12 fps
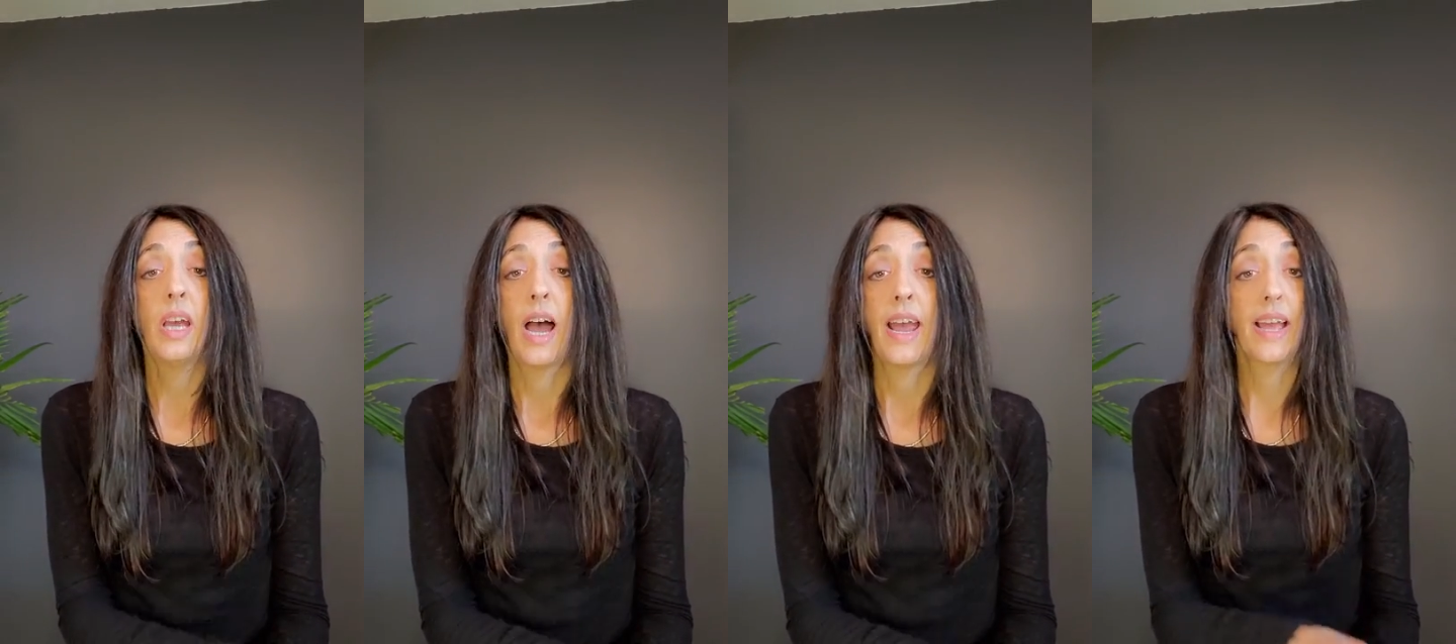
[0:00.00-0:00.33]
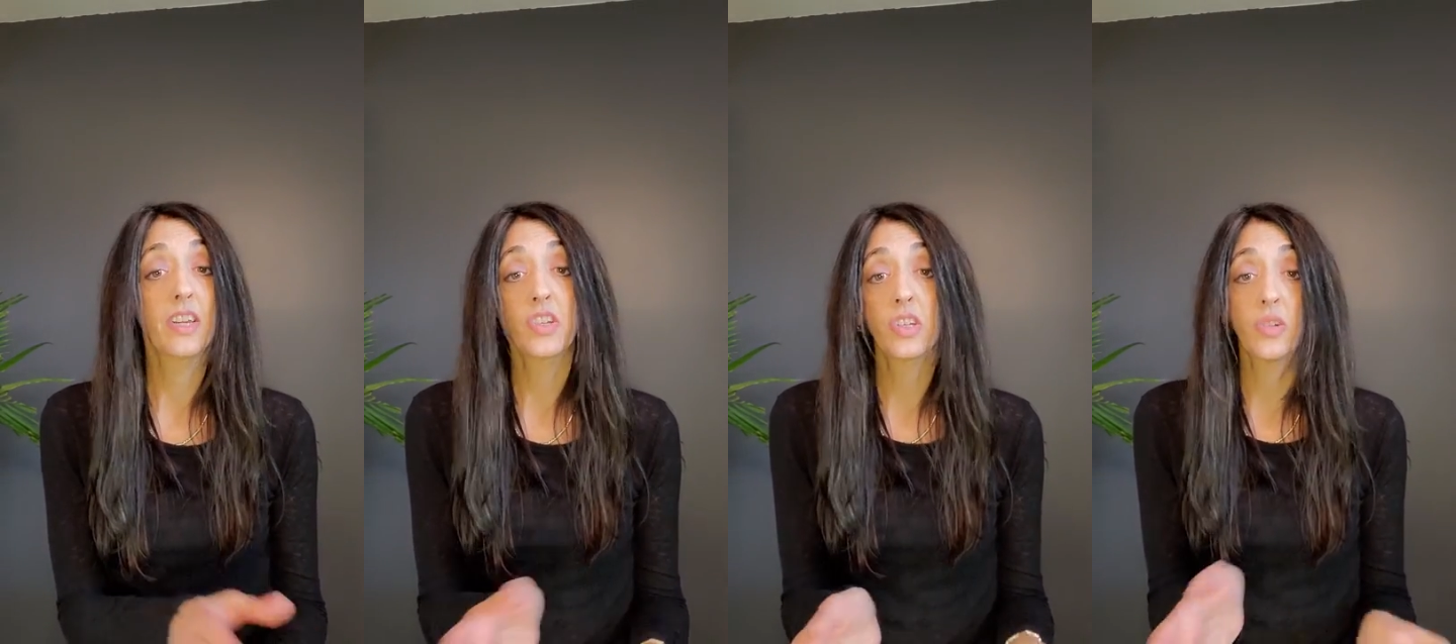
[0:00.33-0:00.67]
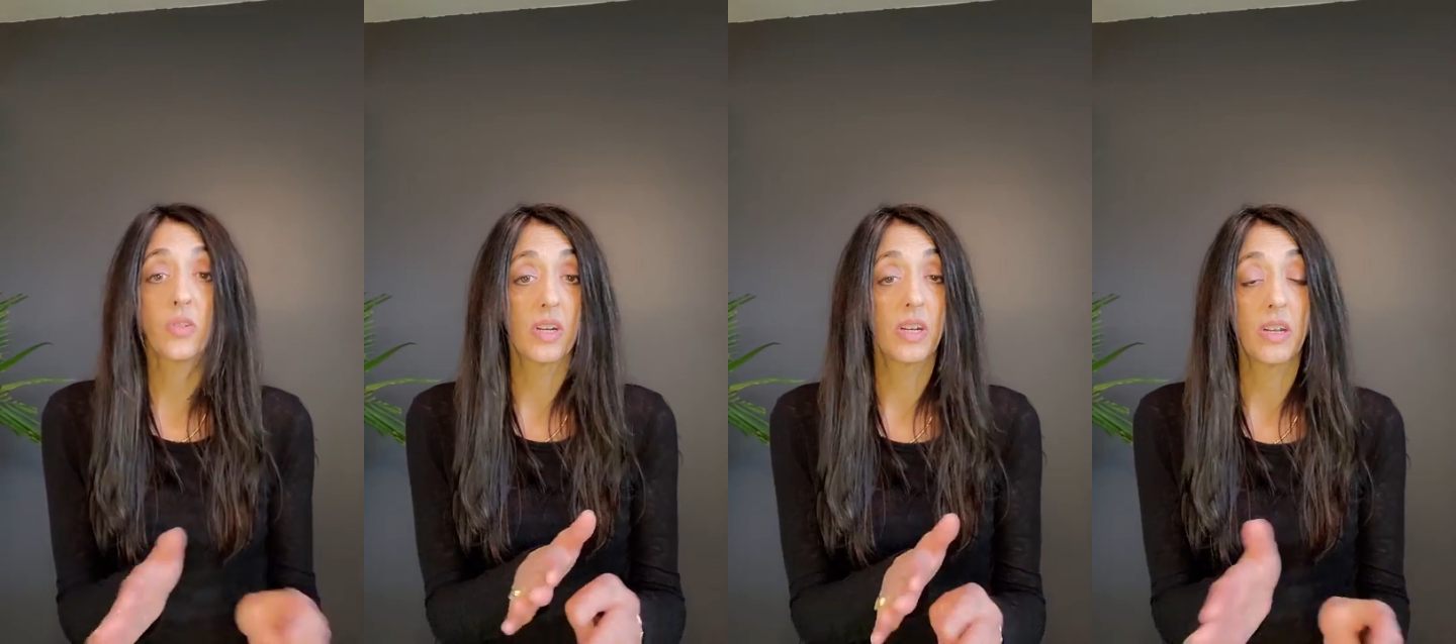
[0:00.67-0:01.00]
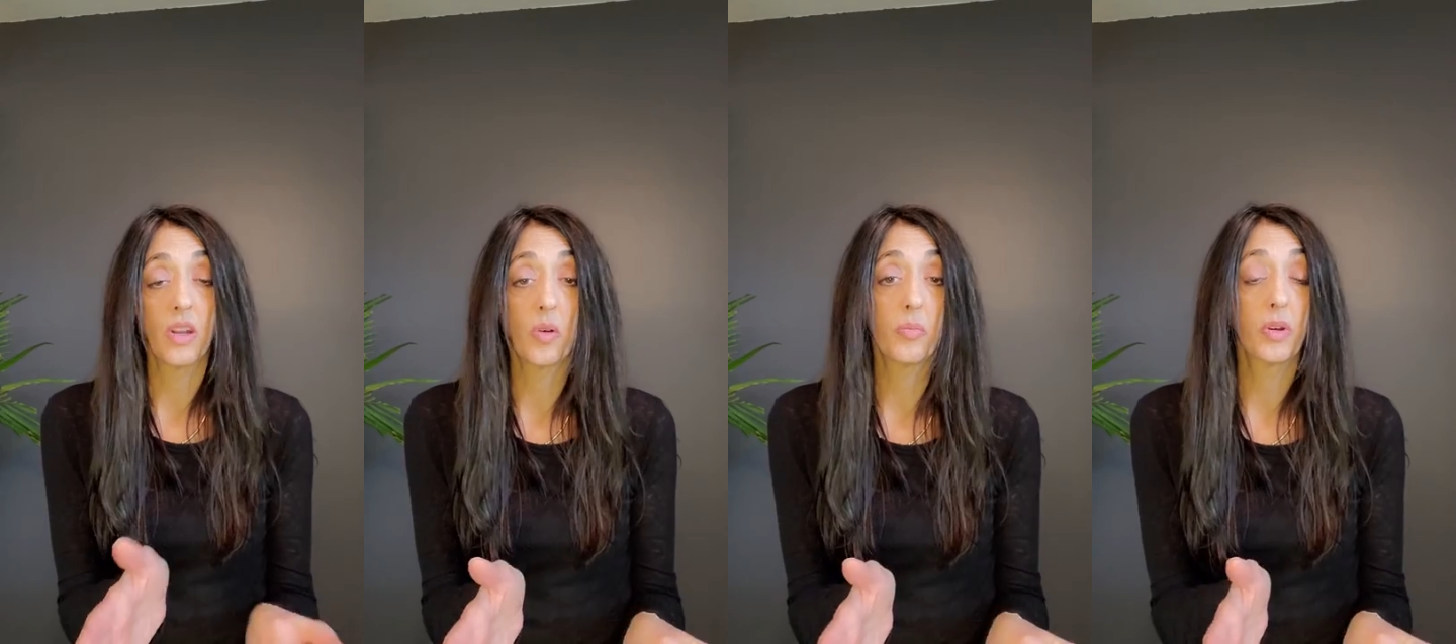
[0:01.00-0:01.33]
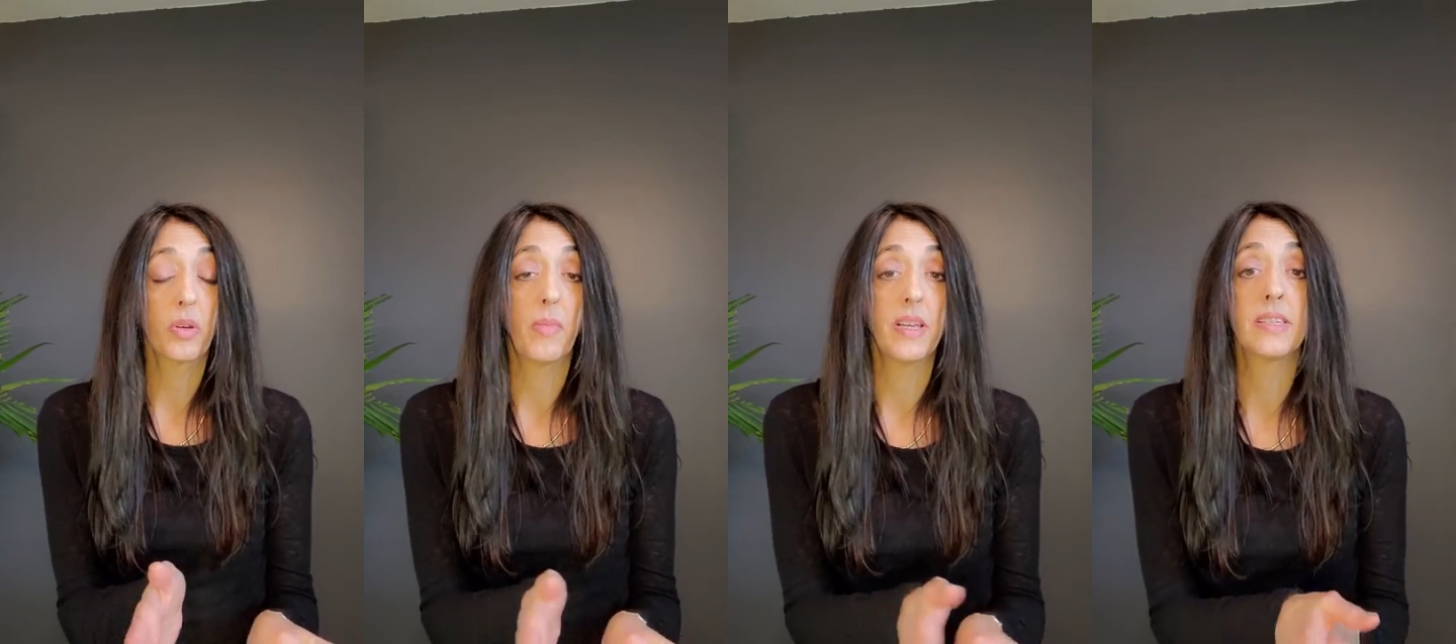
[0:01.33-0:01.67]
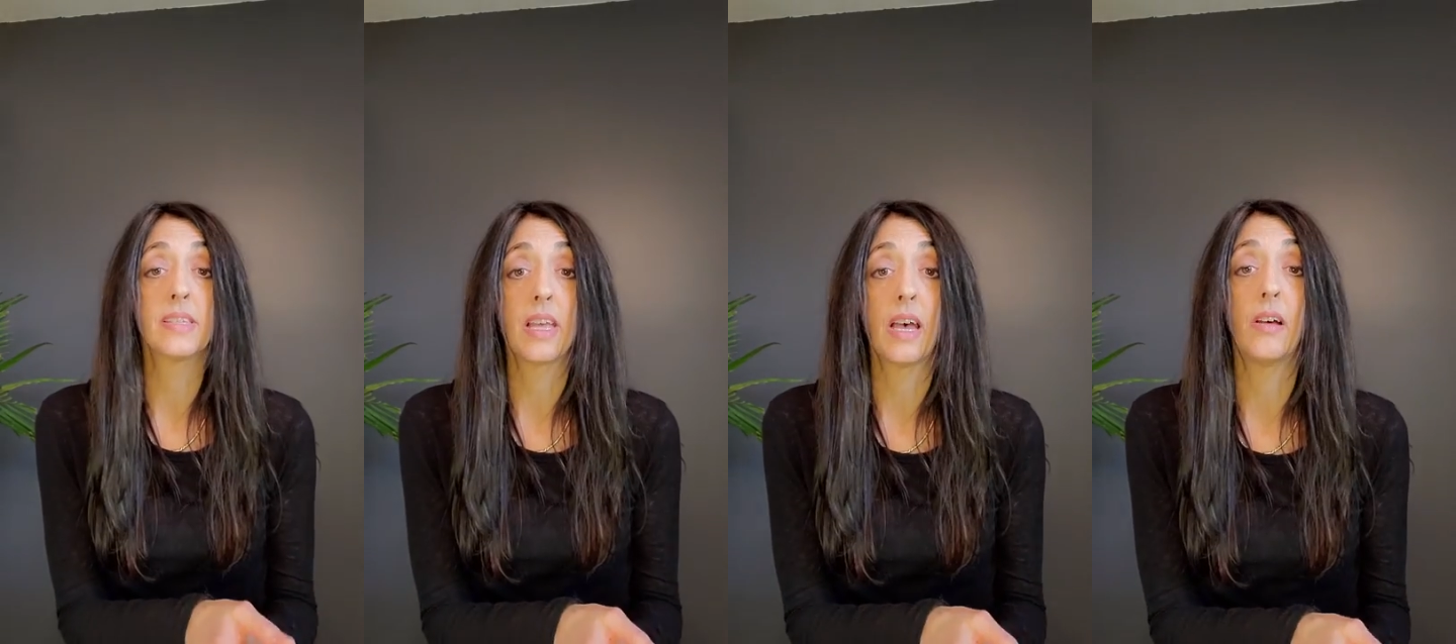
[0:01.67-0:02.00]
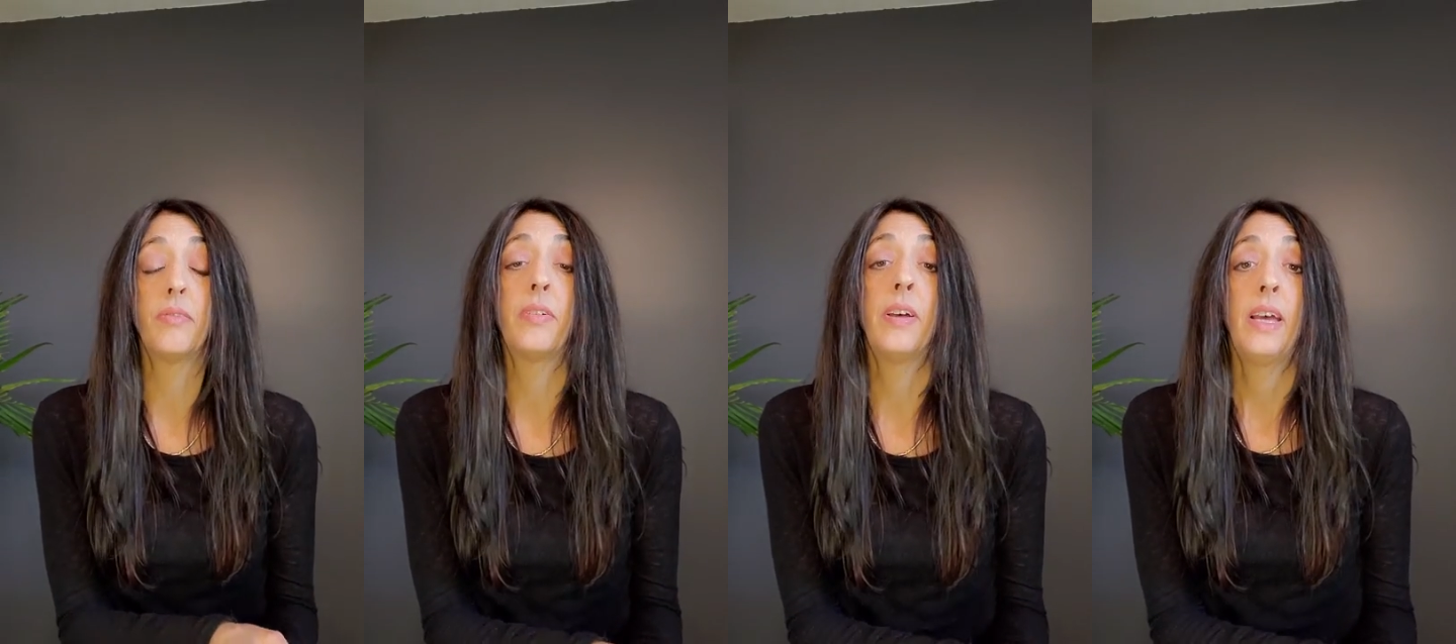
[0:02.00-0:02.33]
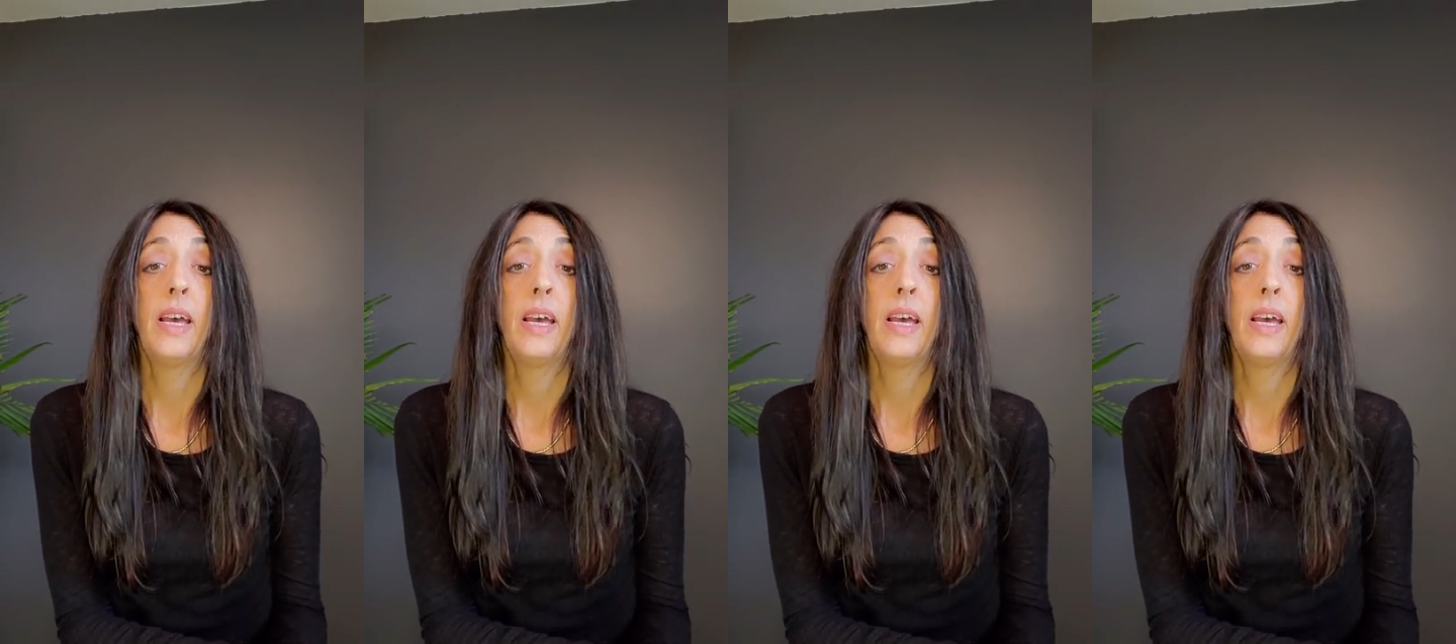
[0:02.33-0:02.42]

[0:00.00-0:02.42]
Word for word: I actually do it in a notebook myself.